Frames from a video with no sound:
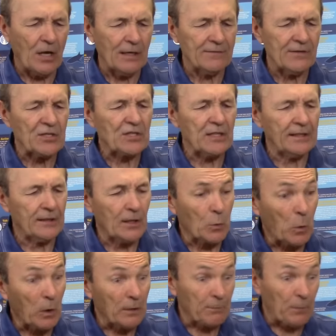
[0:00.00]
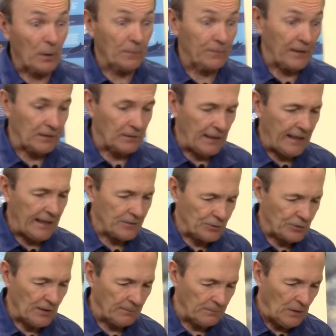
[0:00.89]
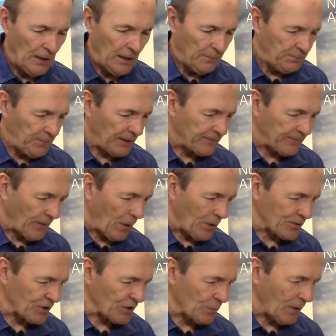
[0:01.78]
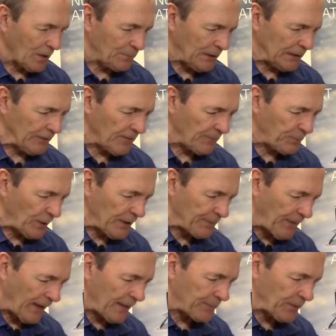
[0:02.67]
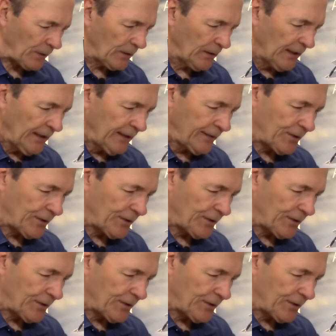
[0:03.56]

Obviously, they weren't perfect. They had some pitfalls as well, but they were pretty popular.